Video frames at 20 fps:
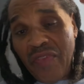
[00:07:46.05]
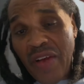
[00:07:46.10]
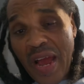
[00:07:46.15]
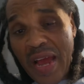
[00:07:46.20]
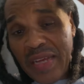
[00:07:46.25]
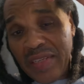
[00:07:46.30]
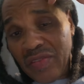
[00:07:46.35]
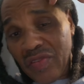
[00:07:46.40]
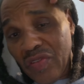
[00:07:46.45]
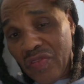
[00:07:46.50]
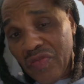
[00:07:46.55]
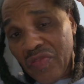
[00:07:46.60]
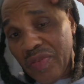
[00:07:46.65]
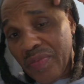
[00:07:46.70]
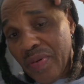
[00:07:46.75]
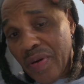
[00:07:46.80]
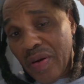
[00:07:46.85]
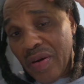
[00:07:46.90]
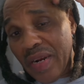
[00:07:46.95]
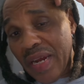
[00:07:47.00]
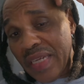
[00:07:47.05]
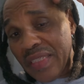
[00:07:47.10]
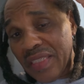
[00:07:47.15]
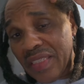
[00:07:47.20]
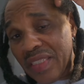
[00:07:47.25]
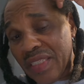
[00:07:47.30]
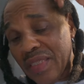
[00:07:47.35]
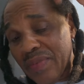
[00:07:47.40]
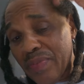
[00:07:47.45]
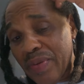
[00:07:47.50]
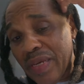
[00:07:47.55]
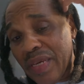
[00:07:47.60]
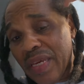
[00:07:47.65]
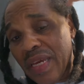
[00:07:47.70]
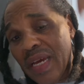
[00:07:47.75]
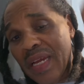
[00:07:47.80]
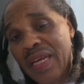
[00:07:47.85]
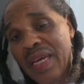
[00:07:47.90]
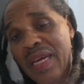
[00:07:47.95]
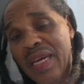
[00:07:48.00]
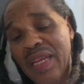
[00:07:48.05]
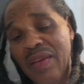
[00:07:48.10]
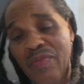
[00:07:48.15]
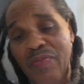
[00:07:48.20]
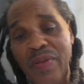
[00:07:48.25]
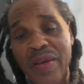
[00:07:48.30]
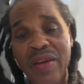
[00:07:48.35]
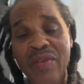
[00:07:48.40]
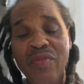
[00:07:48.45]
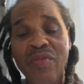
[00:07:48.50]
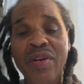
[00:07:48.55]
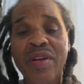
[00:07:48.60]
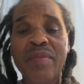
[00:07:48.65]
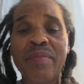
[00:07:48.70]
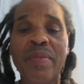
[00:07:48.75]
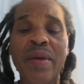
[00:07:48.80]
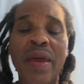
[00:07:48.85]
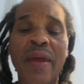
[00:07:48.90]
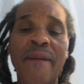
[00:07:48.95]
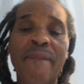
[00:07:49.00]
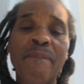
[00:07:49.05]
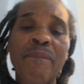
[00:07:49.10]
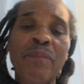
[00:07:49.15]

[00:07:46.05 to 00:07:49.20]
high school football, and I used to see Big Callahan. He played running back.